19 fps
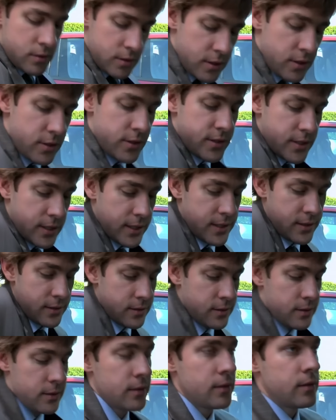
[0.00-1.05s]
Seriously?
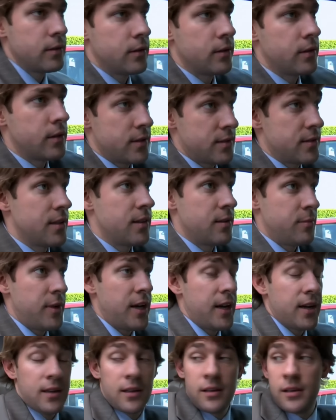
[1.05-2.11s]
You're gonna sit in the
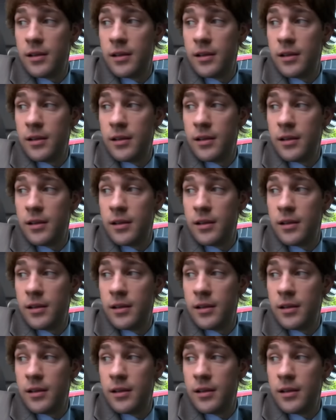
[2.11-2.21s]
back?